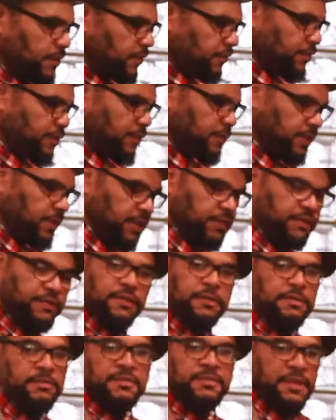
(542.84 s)
to do is
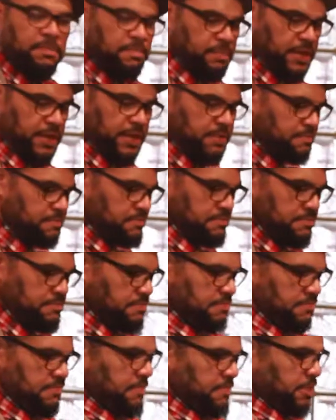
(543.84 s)
simply
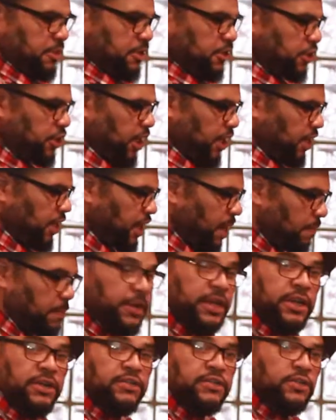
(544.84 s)
shuck a couple
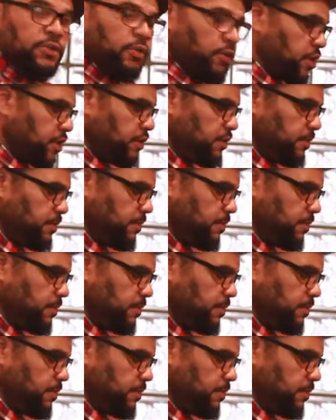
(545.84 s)
ears of corn.